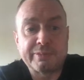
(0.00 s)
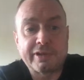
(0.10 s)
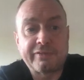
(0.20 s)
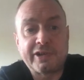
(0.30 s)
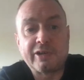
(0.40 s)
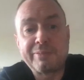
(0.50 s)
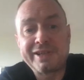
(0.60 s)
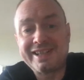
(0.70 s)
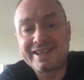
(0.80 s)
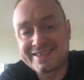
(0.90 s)
Profile
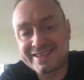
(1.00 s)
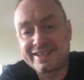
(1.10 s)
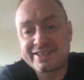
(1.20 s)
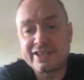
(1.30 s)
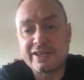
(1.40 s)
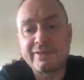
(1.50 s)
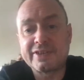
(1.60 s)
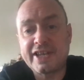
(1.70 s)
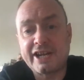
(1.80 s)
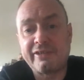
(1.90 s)
plus a service
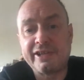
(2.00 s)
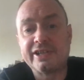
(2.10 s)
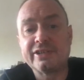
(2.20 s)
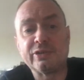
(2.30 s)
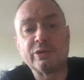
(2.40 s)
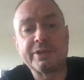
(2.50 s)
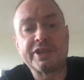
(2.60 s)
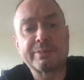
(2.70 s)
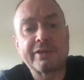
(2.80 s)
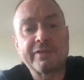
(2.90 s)
area Google Business
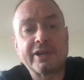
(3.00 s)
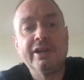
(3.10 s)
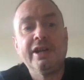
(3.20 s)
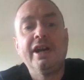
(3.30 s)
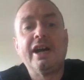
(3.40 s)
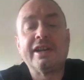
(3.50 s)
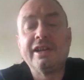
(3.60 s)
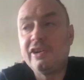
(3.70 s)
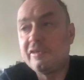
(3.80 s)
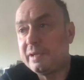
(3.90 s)
Profile. And a
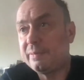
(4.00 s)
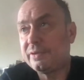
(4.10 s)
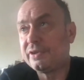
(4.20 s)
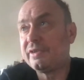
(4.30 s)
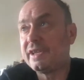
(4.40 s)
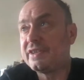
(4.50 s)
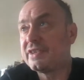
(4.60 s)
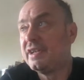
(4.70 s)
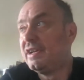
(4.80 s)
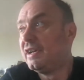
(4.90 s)
lot of people do this
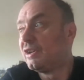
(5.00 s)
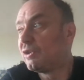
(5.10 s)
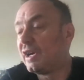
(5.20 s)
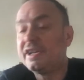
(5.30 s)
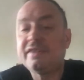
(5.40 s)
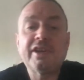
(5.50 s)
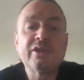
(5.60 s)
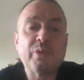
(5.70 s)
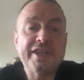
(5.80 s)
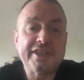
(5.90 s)
kind of
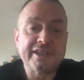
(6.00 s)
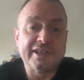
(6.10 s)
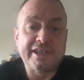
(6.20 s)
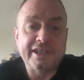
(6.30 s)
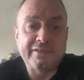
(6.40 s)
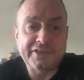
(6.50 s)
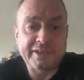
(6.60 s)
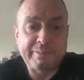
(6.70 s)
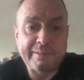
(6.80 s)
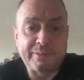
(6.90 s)
unwittingly. I've
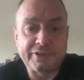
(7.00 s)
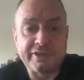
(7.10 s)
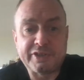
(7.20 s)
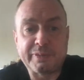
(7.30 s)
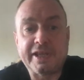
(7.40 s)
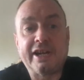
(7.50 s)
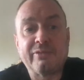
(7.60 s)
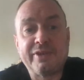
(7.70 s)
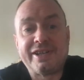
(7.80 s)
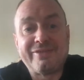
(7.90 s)
seen people do this without
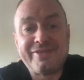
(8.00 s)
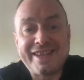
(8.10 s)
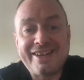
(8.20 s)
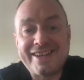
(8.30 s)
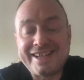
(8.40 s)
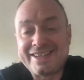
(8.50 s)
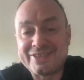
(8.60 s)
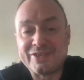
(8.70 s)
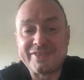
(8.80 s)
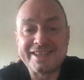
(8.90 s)
any
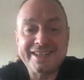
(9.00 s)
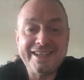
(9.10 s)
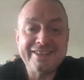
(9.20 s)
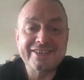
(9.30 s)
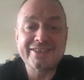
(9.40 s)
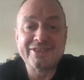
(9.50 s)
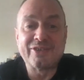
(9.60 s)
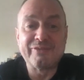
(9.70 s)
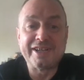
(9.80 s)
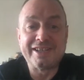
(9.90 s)
sort of intent, just not
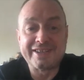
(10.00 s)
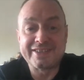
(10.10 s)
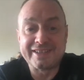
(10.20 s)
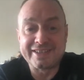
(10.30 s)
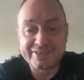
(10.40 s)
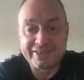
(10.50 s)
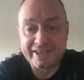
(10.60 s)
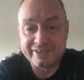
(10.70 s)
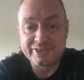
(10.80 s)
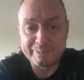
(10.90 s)
realizing that's not how
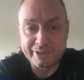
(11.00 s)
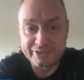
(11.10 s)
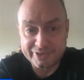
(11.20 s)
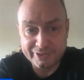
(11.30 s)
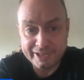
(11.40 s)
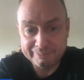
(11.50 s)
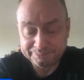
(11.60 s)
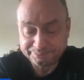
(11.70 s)
you're supposed to do it.